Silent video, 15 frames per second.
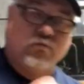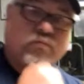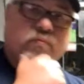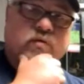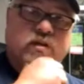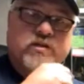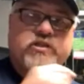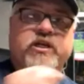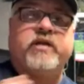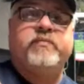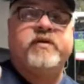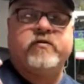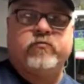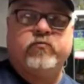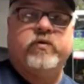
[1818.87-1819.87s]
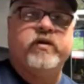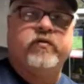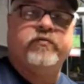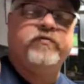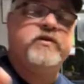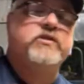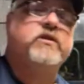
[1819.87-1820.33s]
legitimate real
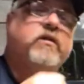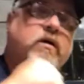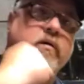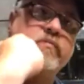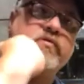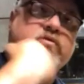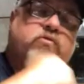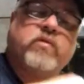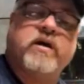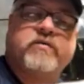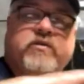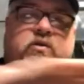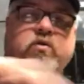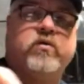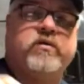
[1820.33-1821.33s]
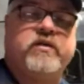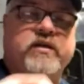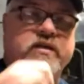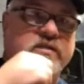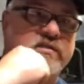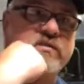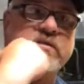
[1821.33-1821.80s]
fish clubs throughout the
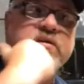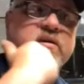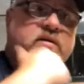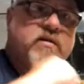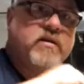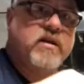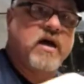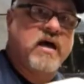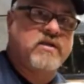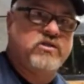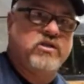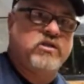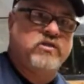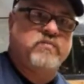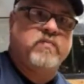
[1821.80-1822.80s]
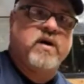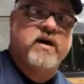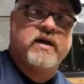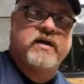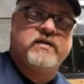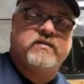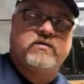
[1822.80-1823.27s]
Northeast, not just
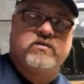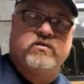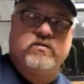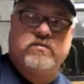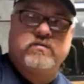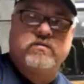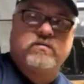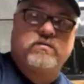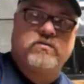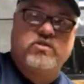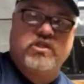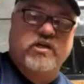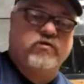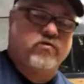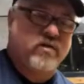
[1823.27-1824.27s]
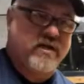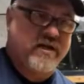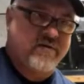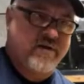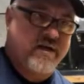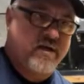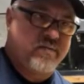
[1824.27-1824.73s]
my general
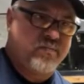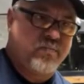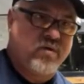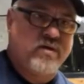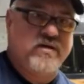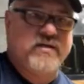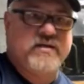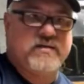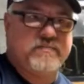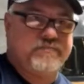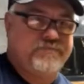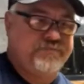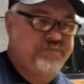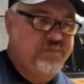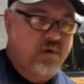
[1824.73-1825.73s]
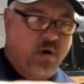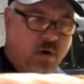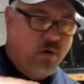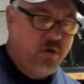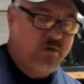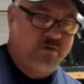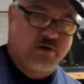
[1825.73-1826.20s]
area, but
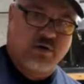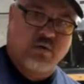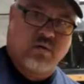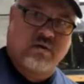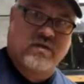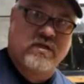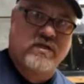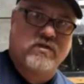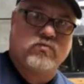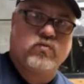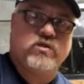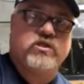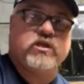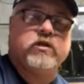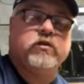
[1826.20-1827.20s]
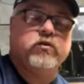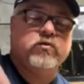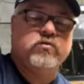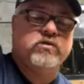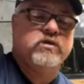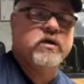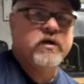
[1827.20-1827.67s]
all over the Northeast, which
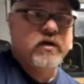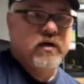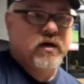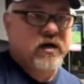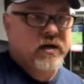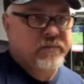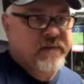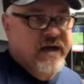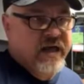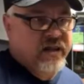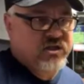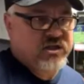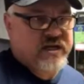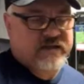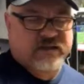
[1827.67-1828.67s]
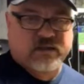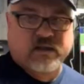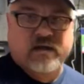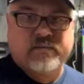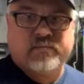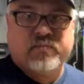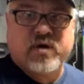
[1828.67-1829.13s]
includes Alishan's
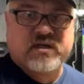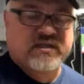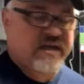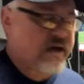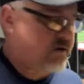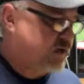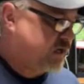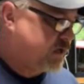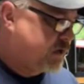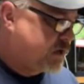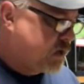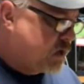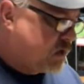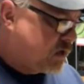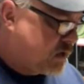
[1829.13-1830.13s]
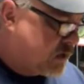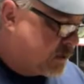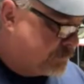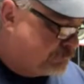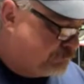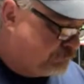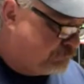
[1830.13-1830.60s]
Club, Bucks County.
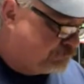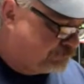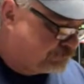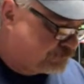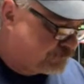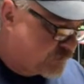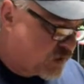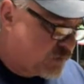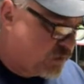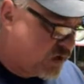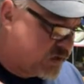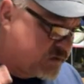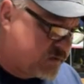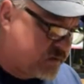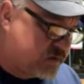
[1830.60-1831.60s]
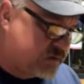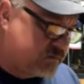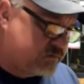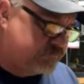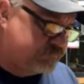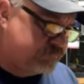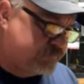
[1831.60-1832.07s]
Um, but
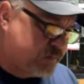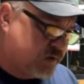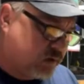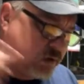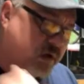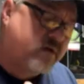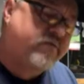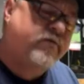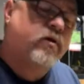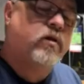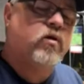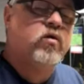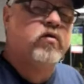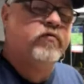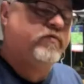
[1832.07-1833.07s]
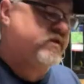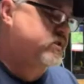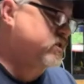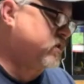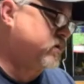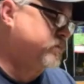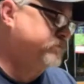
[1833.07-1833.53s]
look for a local fish
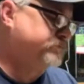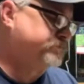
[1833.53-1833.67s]
club.